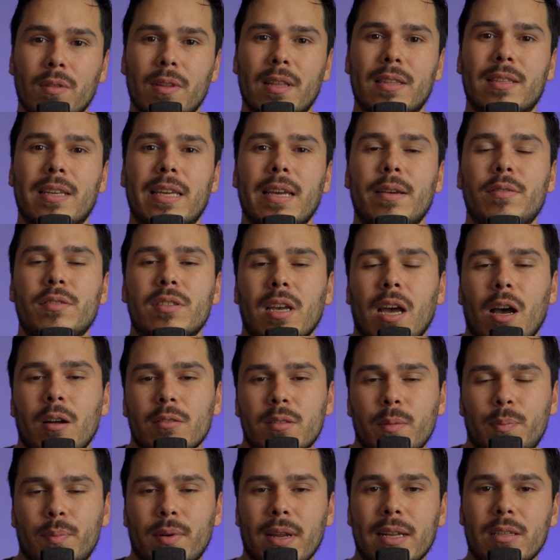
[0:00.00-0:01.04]
that gives out
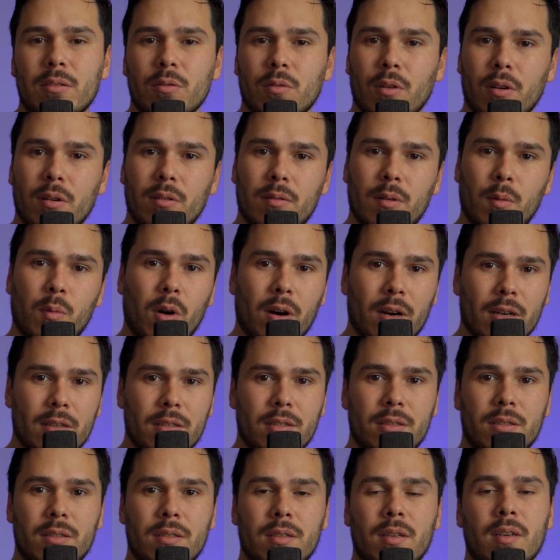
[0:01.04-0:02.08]
the play-to-earn
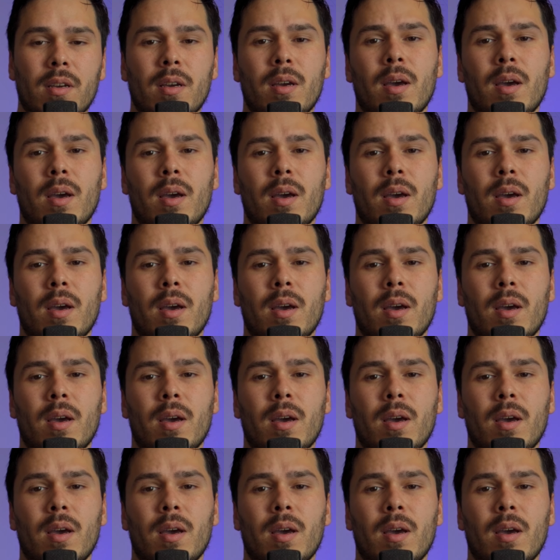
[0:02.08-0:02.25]
rewards.